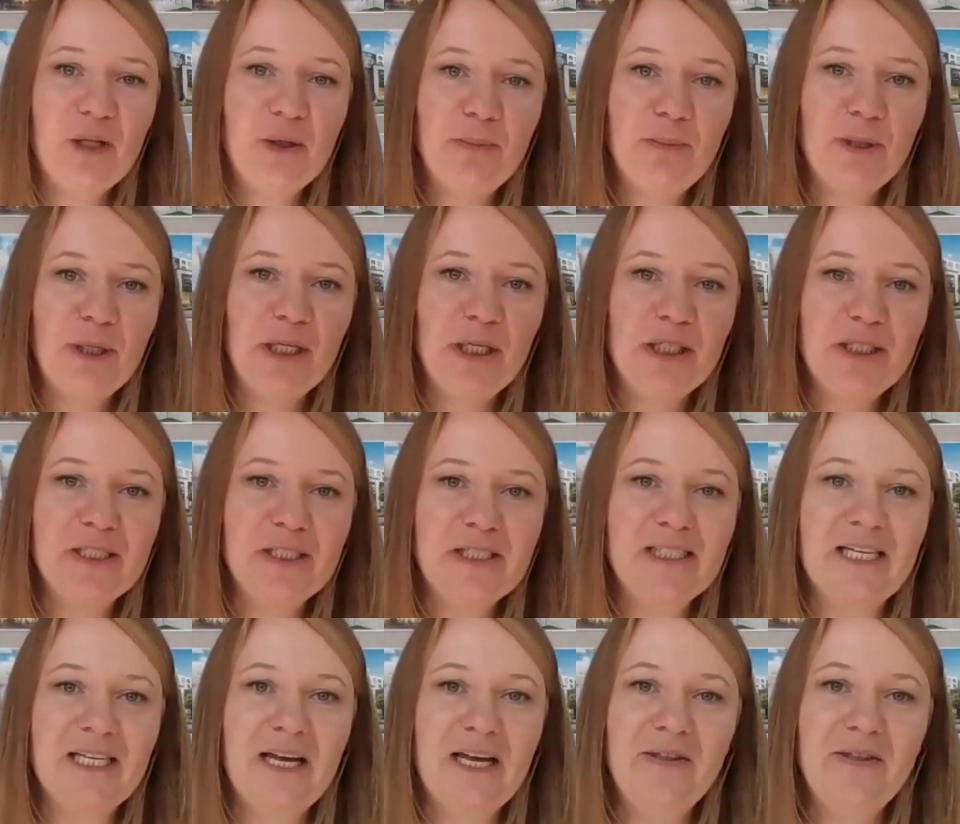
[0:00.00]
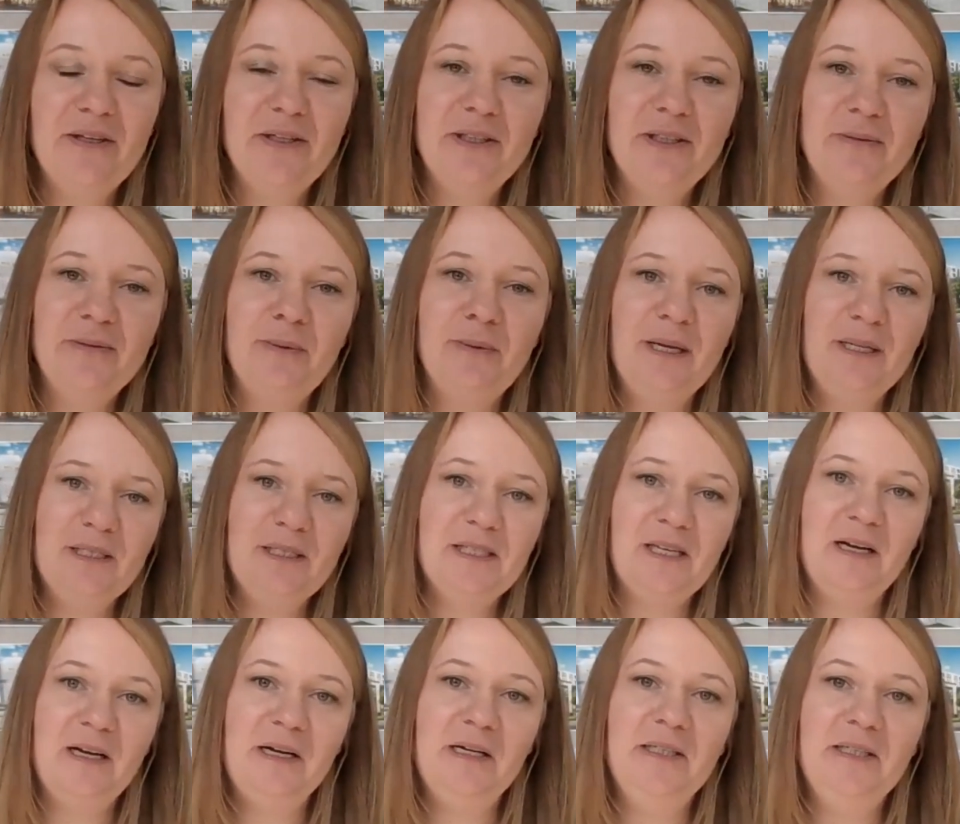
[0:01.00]
developers, and then it
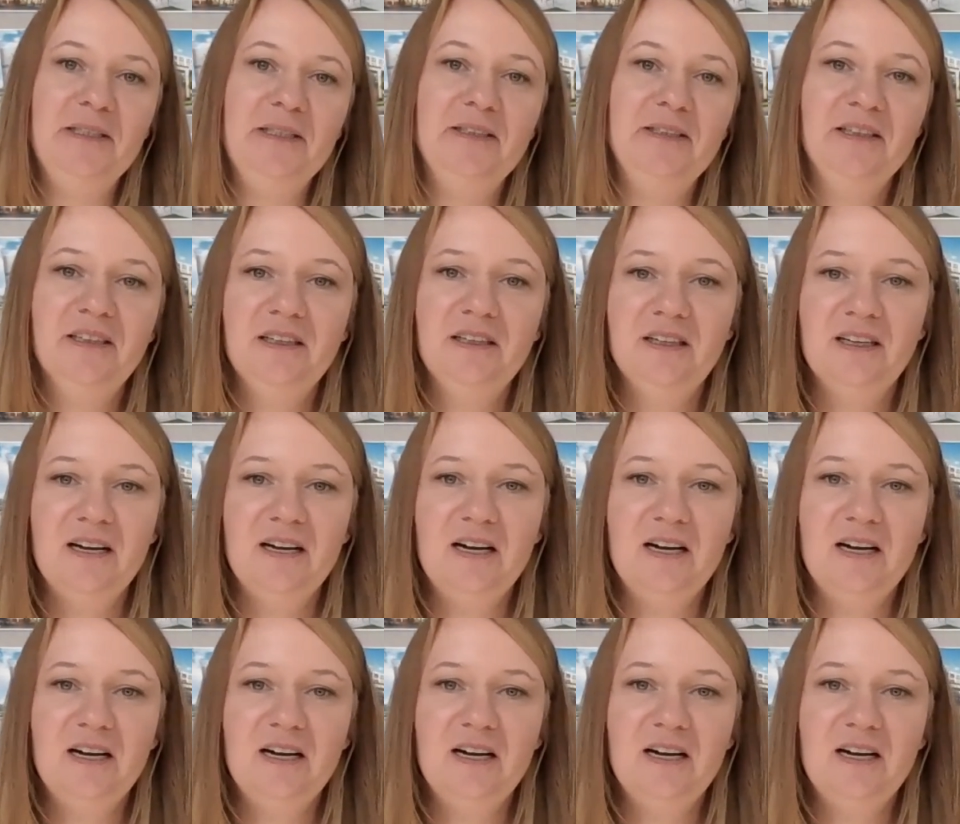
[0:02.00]
depends on